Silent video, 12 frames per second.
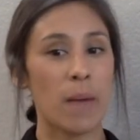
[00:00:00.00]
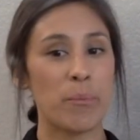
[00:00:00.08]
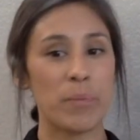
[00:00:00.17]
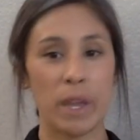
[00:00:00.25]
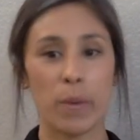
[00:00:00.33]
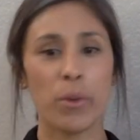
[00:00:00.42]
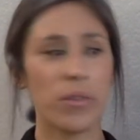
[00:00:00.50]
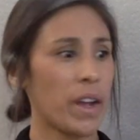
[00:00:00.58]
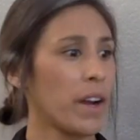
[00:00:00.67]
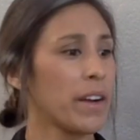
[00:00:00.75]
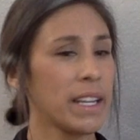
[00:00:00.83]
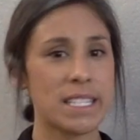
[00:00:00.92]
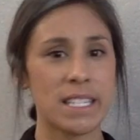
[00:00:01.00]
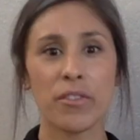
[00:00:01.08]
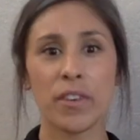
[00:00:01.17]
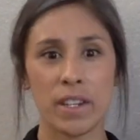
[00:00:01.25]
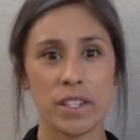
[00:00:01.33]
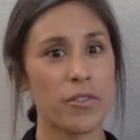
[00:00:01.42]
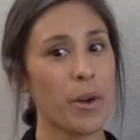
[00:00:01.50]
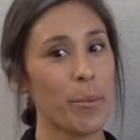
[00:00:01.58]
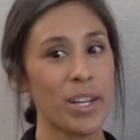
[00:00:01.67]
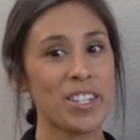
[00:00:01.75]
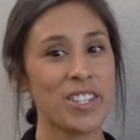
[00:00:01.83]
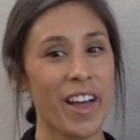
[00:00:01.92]
They were very different from
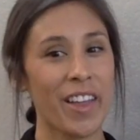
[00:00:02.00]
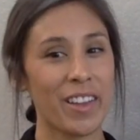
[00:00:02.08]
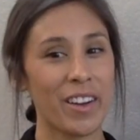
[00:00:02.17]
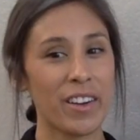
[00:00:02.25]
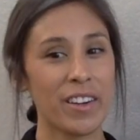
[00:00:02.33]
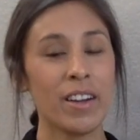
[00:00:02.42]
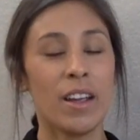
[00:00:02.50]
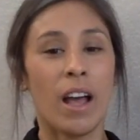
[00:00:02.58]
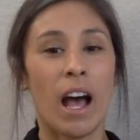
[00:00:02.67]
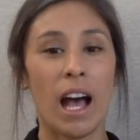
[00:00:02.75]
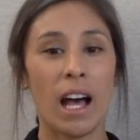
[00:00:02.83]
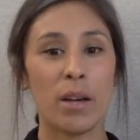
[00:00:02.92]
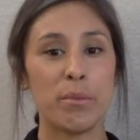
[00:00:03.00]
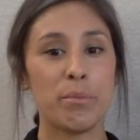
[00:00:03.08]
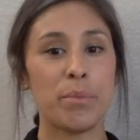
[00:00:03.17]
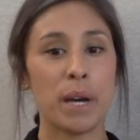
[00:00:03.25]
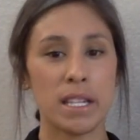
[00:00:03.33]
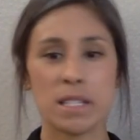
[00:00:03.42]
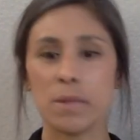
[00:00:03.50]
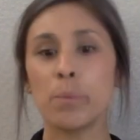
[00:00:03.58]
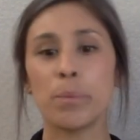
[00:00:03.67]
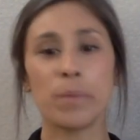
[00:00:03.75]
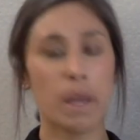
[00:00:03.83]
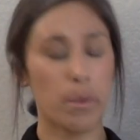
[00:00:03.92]
each other, but
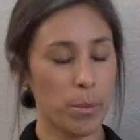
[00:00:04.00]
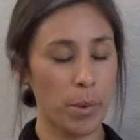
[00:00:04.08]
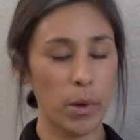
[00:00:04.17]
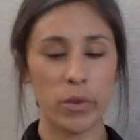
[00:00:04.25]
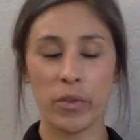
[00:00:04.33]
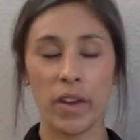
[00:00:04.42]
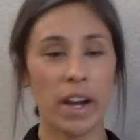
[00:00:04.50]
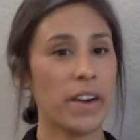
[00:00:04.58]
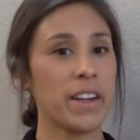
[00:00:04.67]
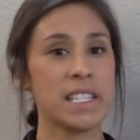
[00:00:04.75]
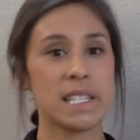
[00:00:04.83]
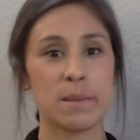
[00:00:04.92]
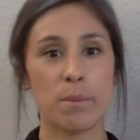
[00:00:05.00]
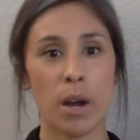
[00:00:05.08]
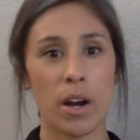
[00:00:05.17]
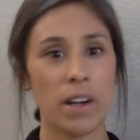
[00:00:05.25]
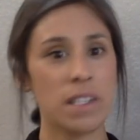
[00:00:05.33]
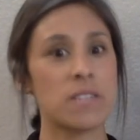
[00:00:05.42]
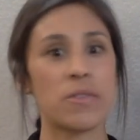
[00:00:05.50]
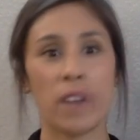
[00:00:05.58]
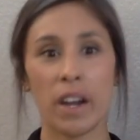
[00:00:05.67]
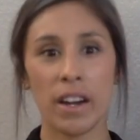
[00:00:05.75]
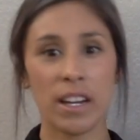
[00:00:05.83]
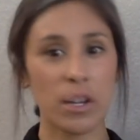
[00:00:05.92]
they were both very smart,
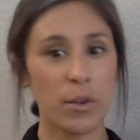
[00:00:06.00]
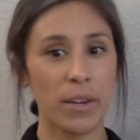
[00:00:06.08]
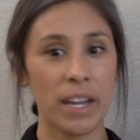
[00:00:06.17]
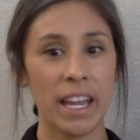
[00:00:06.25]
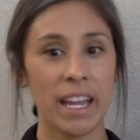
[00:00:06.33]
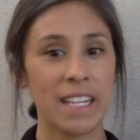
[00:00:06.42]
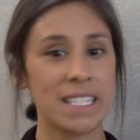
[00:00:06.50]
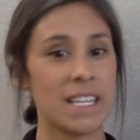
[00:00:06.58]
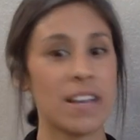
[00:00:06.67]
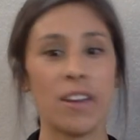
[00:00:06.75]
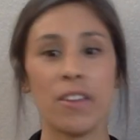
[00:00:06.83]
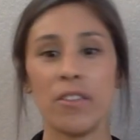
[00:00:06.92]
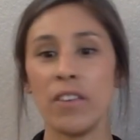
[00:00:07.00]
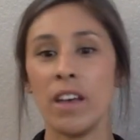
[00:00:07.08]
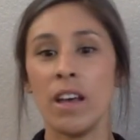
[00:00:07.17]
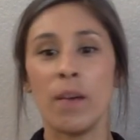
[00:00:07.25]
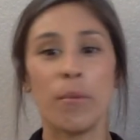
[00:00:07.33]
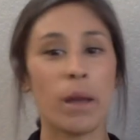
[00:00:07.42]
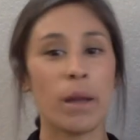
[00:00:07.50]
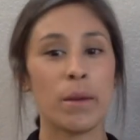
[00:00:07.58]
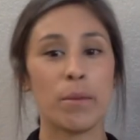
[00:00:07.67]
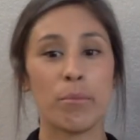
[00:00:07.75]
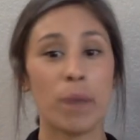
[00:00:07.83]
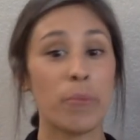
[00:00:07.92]
very creative.
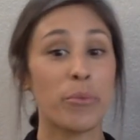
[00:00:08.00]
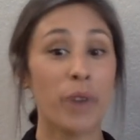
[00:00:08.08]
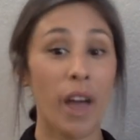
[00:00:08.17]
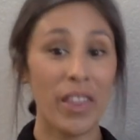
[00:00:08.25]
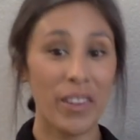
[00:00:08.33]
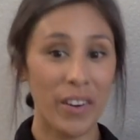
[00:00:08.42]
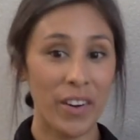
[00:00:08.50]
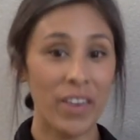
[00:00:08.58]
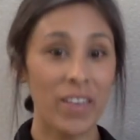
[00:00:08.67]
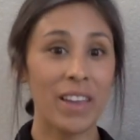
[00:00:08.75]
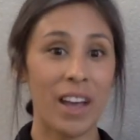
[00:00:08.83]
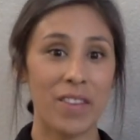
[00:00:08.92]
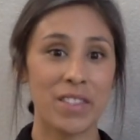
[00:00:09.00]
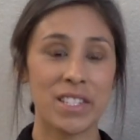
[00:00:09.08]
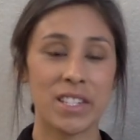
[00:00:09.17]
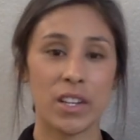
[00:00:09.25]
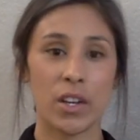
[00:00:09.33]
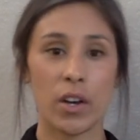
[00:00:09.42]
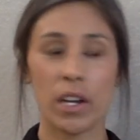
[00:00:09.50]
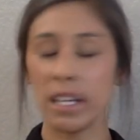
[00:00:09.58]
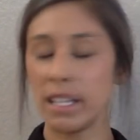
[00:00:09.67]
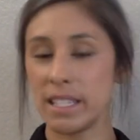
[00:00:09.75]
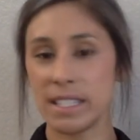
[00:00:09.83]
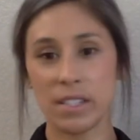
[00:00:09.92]
My brother loves to cook.
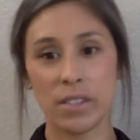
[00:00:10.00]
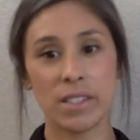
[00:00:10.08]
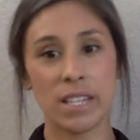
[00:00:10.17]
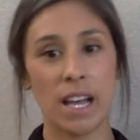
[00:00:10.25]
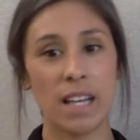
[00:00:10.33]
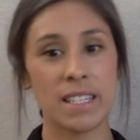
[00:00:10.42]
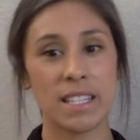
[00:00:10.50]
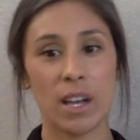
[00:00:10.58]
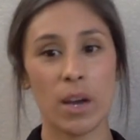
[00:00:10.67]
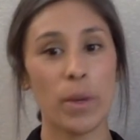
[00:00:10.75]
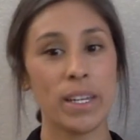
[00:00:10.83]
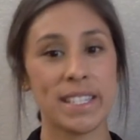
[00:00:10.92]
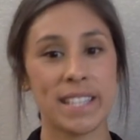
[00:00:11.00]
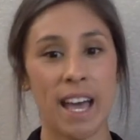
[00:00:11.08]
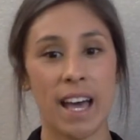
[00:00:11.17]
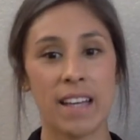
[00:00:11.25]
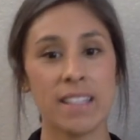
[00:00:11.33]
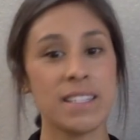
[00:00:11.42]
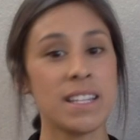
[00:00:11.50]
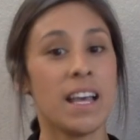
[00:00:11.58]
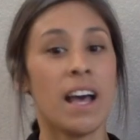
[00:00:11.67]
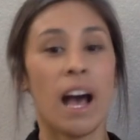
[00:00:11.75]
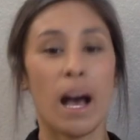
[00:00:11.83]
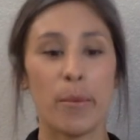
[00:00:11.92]
He still does. He always
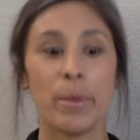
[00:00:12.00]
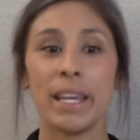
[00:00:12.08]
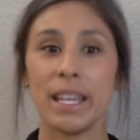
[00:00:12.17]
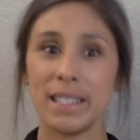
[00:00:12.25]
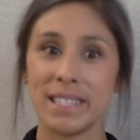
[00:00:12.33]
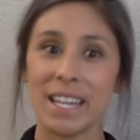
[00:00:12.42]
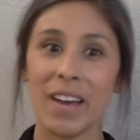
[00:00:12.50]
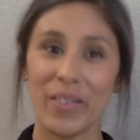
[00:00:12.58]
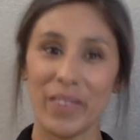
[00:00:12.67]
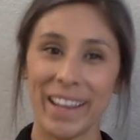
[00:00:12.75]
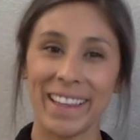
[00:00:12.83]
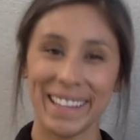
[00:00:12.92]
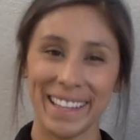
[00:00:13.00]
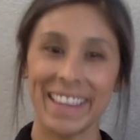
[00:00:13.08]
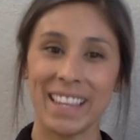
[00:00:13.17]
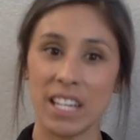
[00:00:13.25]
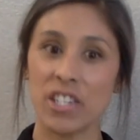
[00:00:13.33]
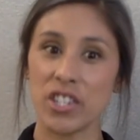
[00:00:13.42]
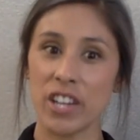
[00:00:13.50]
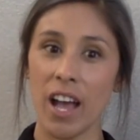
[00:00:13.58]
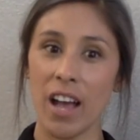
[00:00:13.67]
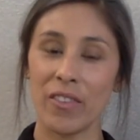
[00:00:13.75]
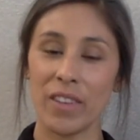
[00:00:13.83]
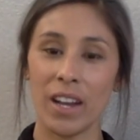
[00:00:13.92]
has. He's definitely the
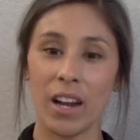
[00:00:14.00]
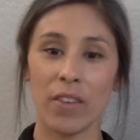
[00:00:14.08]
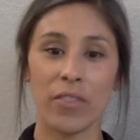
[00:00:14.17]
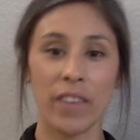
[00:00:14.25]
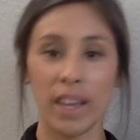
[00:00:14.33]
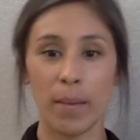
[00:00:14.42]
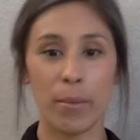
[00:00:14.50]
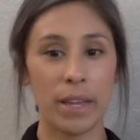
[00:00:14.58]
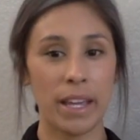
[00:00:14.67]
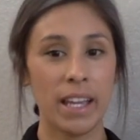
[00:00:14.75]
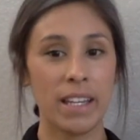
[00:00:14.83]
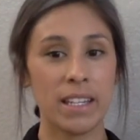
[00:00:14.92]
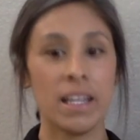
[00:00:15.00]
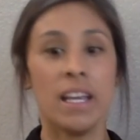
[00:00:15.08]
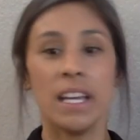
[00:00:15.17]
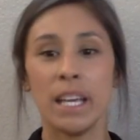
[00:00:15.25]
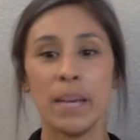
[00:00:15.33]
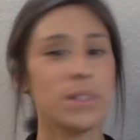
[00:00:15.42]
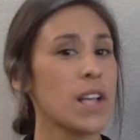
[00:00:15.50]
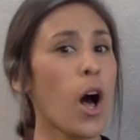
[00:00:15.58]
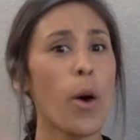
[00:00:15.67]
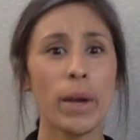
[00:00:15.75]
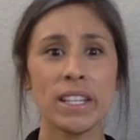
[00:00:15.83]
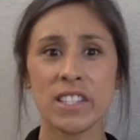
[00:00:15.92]
chef in our family, and he was
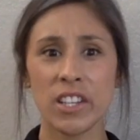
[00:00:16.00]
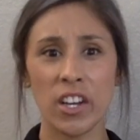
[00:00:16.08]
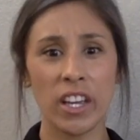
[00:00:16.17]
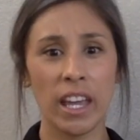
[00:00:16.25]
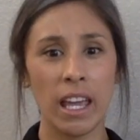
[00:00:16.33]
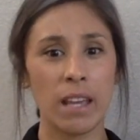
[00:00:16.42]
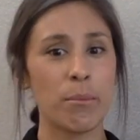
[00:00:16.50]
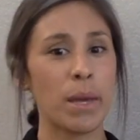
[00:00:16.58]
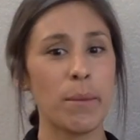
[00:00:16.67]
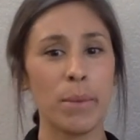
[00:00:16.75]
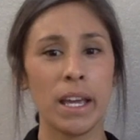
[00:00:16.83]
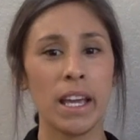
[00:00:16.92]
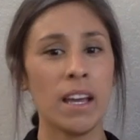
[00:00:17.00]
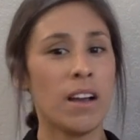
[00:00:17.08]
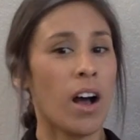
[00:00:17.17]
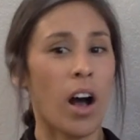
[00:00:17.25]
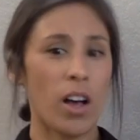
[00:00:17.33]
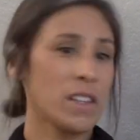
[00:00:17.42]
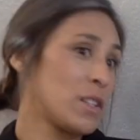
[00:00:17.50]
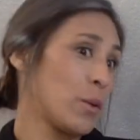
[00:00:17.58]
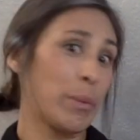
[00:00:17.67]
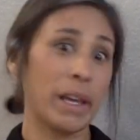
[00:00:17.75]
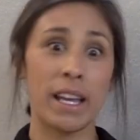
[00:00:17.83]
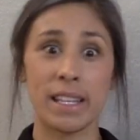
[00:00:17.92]
always cooking, maybe also
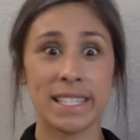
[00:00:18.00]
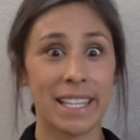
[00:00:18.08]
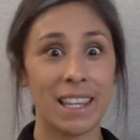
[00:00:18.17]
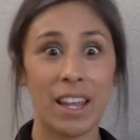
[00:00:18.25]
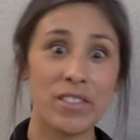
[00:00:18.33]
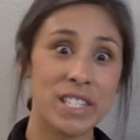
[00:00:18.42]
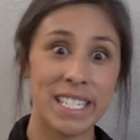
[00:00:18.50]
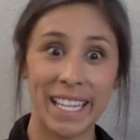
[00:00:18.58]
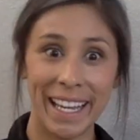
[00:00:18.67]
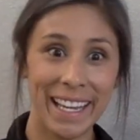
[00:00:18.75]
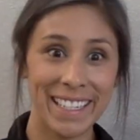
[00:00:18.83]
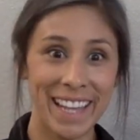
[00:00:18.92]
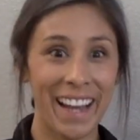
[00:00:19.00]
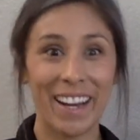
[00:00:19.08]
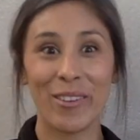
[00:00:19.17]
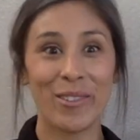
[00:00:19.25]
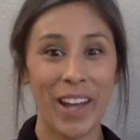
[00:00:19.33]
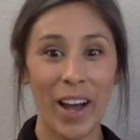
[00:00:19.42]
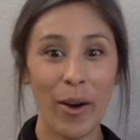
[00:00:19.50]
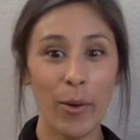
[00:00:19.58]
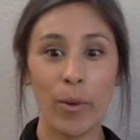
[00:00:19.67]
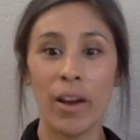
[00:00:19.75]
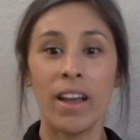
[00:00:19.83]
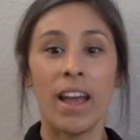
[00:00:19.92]
because he loves to eat. I don't
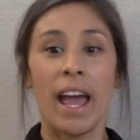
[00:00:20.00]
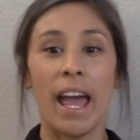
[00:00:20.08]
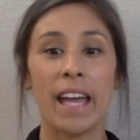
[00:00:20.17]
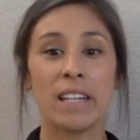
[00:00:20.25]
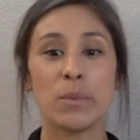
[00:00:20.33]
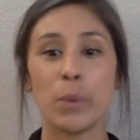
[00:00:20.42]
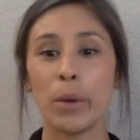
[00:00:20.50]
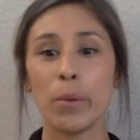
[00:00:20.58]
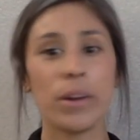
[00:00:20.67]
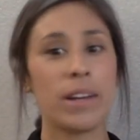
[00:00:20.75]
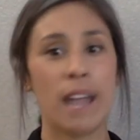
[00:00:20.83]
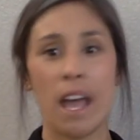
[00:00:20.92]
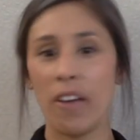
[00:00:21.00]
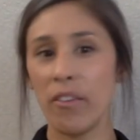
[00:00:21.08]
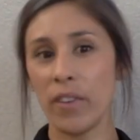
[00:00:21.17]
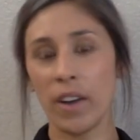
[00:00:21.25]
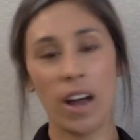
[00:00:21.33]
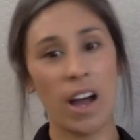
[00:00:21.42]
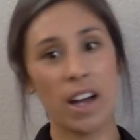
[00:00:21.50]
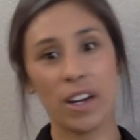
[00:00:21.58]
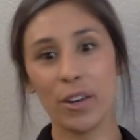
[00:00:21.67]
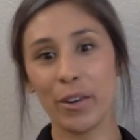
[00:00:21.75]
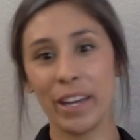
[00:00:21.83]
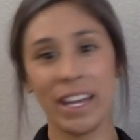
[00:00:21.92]
know. And we were never
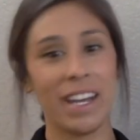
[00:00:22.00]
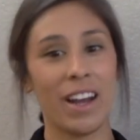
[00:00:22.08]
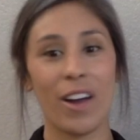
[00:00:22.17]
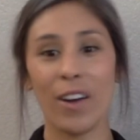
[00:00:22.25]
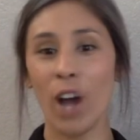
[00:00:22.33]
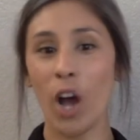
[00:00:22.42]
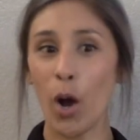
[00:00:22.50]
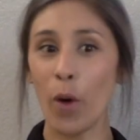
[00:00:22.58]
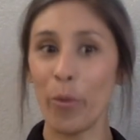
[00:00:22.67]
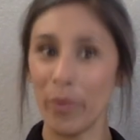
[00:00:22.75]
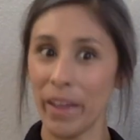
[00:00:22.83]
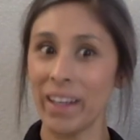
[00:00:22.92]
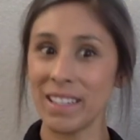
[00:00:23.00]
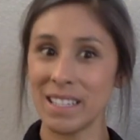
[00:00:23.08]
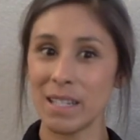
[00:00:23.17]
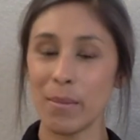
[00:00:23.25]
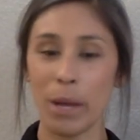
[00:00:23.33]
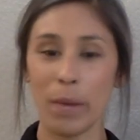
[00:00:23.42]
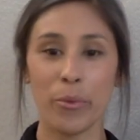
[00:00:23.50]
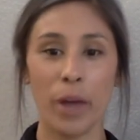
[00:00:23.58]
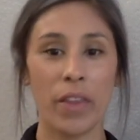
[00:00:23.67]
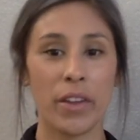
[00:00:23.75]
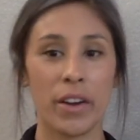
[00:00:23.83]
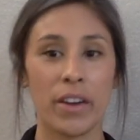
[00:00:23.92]
hungry in our home, thanks to my
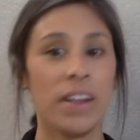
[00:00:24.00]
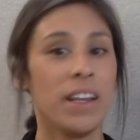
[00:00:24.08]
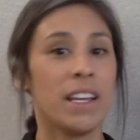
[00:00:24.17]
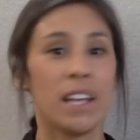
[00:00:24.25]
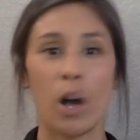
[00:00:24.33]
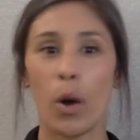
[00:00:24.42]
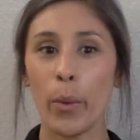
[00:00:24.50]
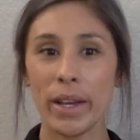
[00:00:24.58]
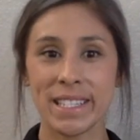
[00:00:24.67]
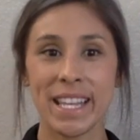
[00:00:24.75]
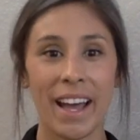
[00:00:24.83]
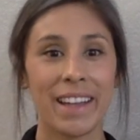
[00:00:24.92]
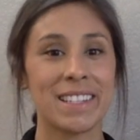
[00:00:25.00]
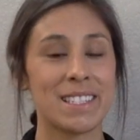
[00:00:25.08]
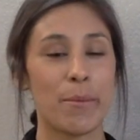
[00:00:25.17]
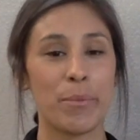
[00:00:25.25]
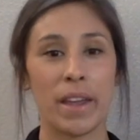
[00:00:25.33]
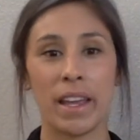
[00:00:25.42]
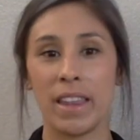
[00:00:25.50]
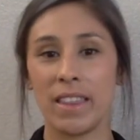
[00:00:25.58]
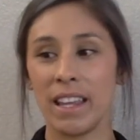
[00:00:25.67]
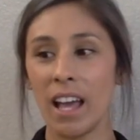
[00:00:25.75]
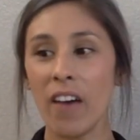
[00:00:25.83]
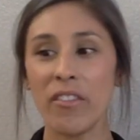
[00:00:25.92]
brother. He always had something in
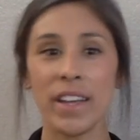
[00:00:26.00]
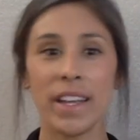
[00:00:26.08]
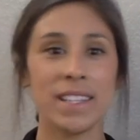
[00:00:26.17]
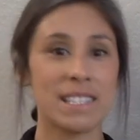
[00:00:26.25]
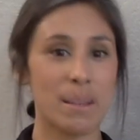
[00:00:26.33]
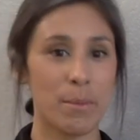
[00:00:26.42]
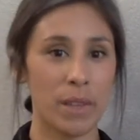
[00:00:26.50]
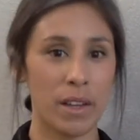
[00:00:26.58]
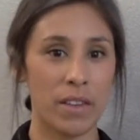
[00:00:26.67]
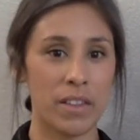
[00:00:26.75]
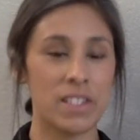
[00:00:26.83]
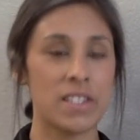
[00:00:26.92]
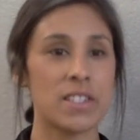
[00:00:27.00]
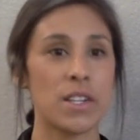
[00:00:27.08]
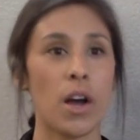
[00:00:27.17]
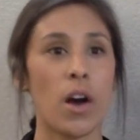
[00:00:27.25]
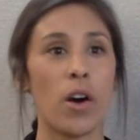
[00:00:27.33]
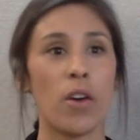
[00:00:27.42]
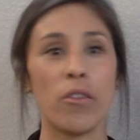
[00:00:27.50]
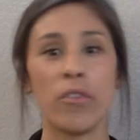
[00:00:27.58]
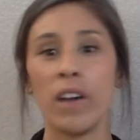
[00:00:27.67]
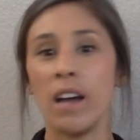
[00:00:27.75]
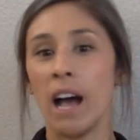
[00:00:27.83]
the oven, something on the stove.